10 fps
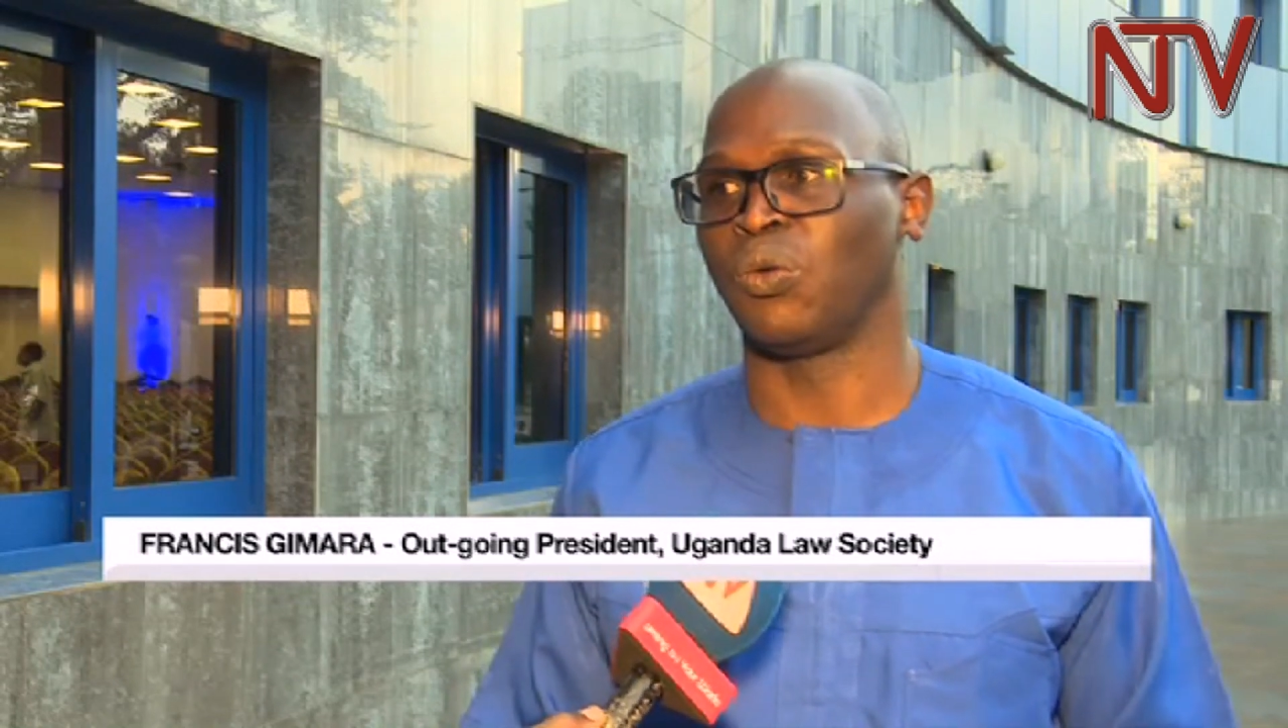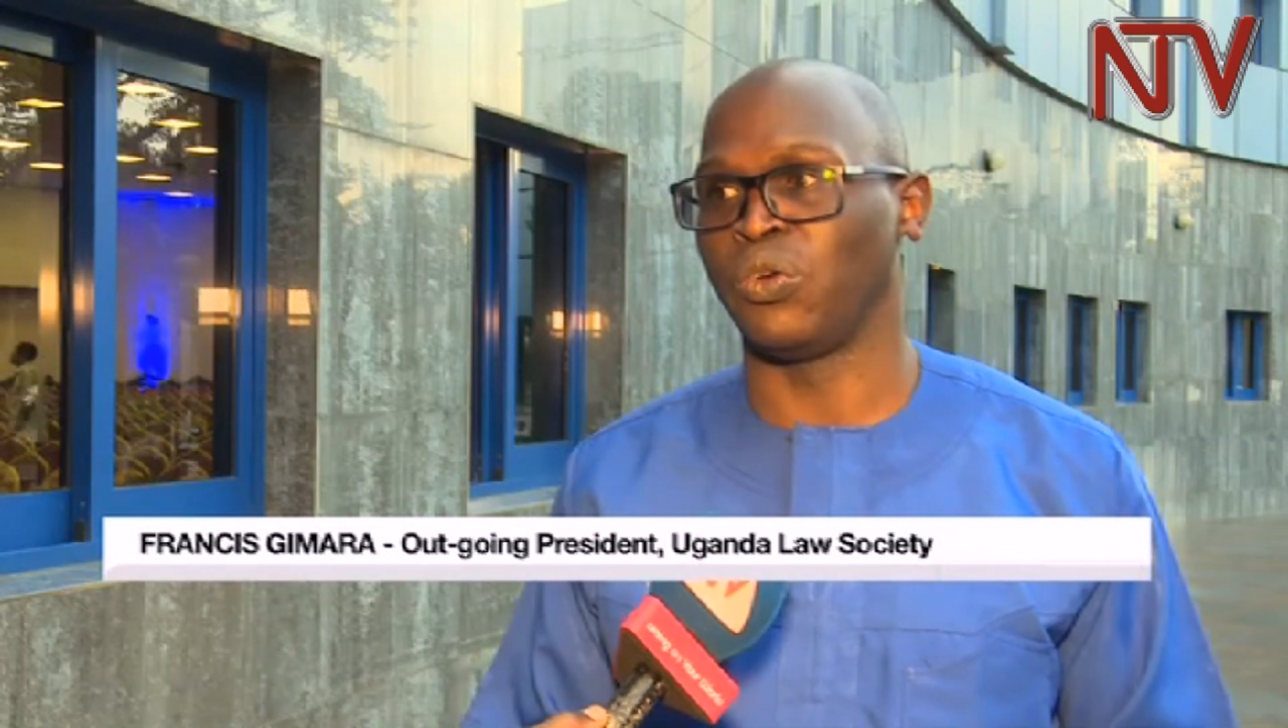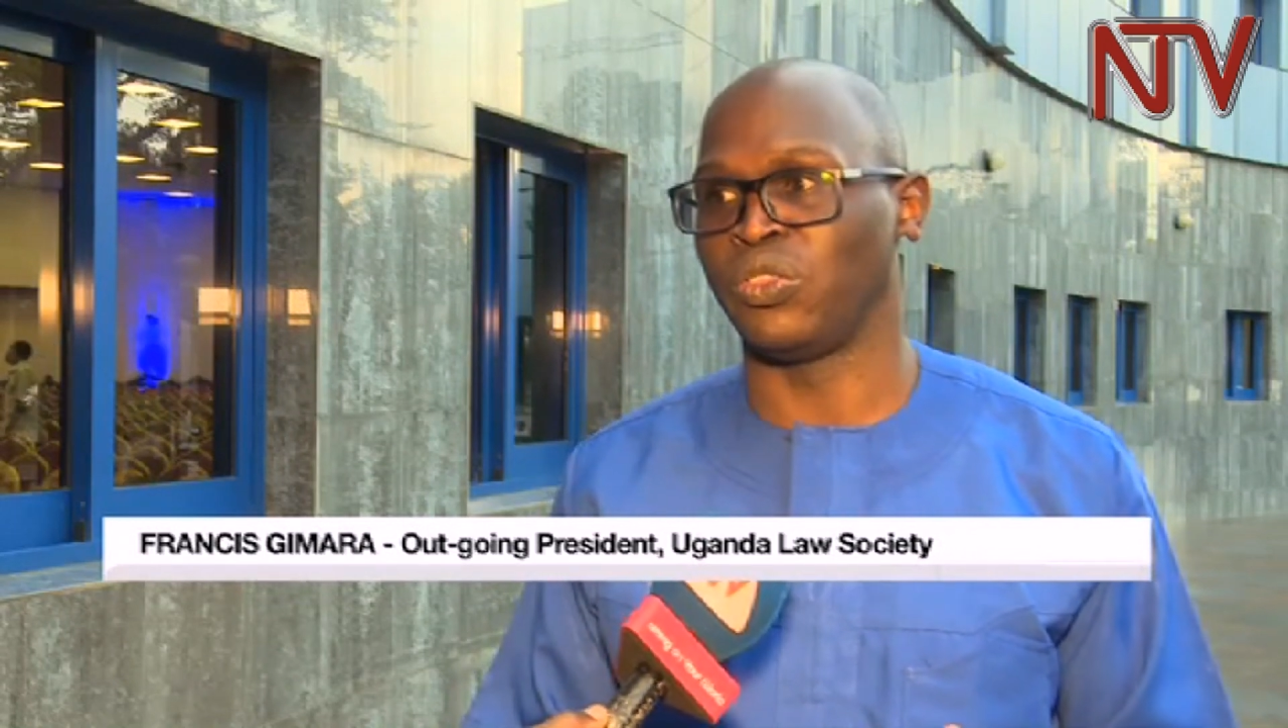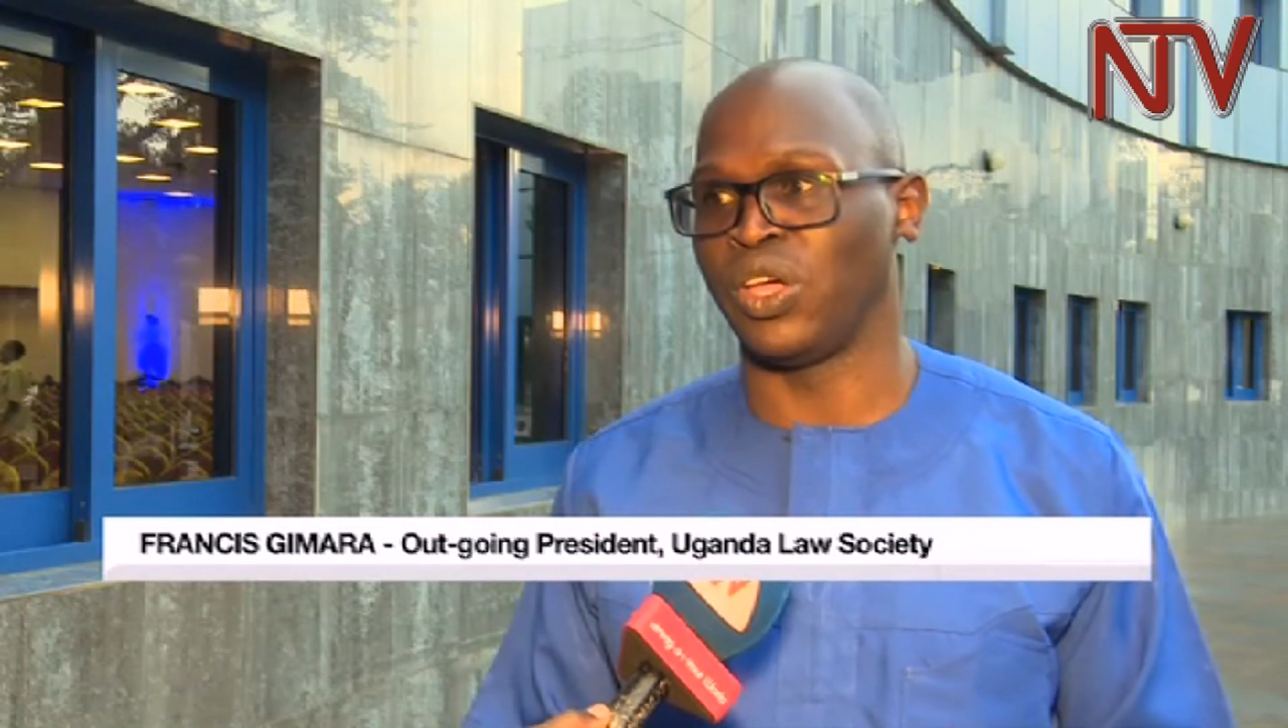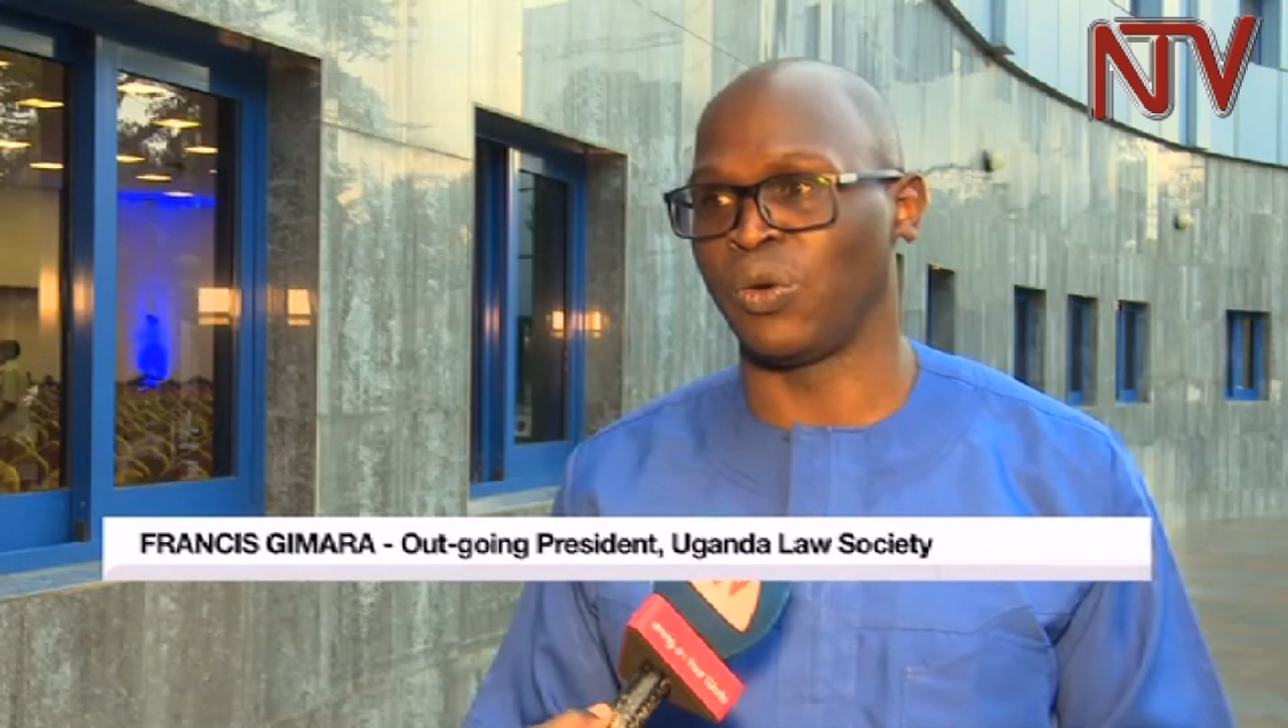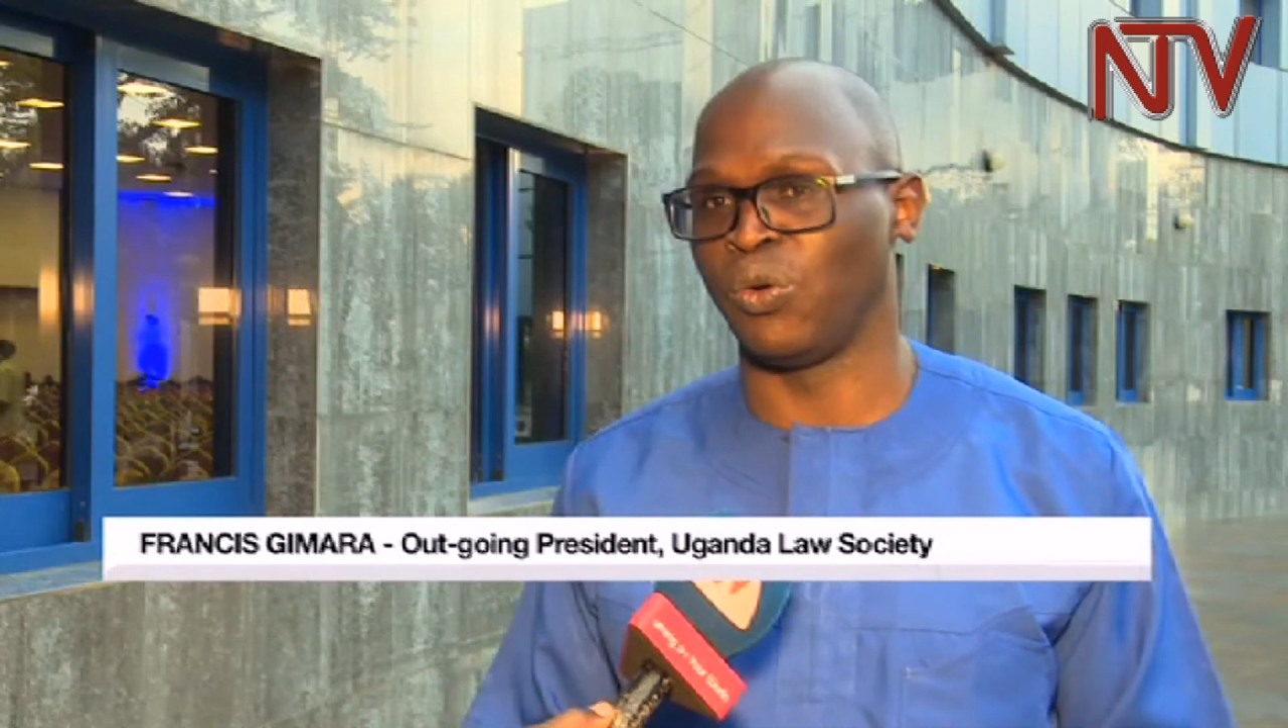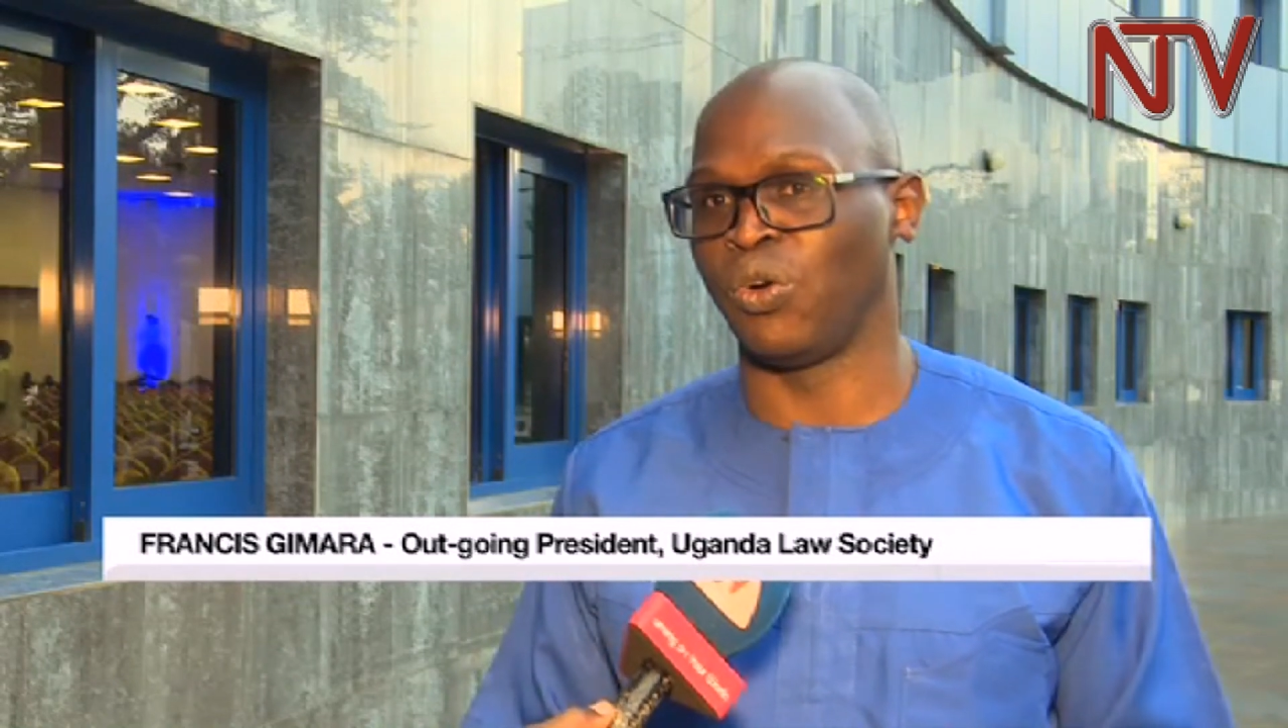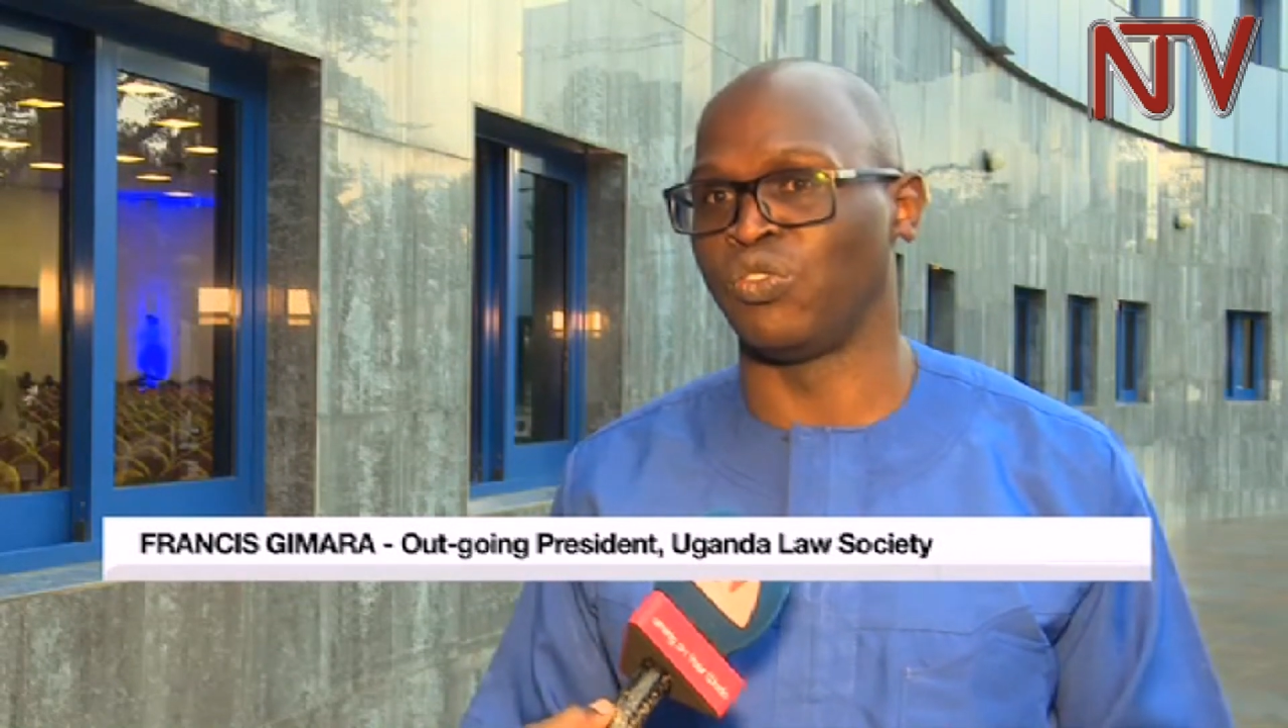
with the rule